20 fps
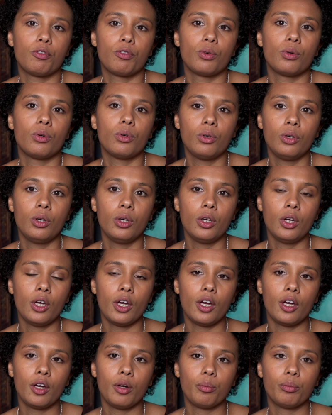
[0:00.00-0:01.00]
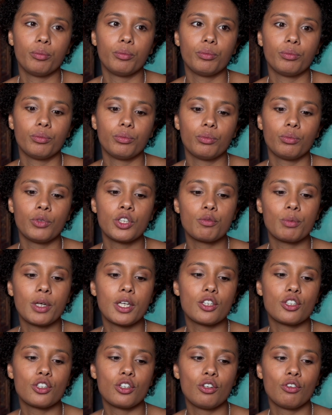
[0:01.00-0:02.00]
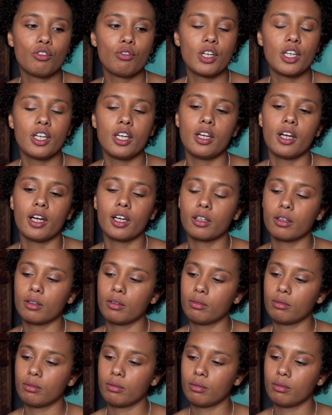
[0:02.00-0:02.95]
before. which makes you really like